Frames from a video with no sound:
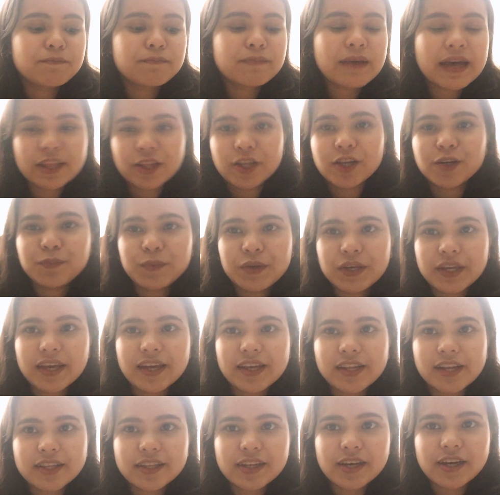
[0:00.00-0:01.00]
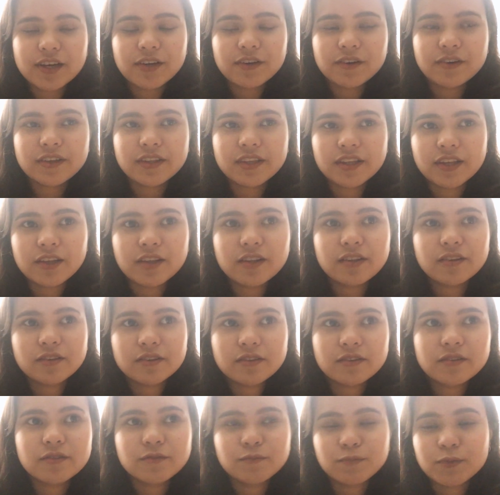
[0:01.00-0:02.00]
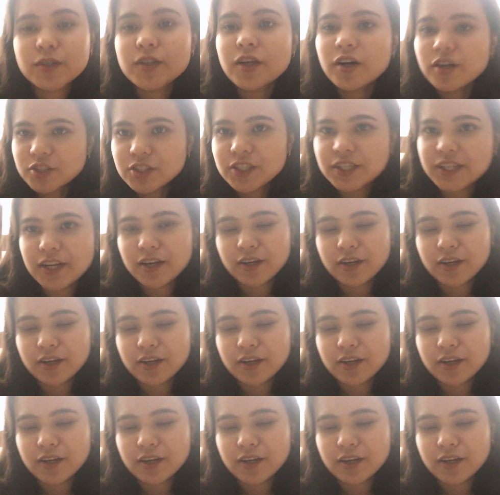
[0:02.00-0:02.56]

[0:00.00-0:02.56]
pattern making na tayo and then production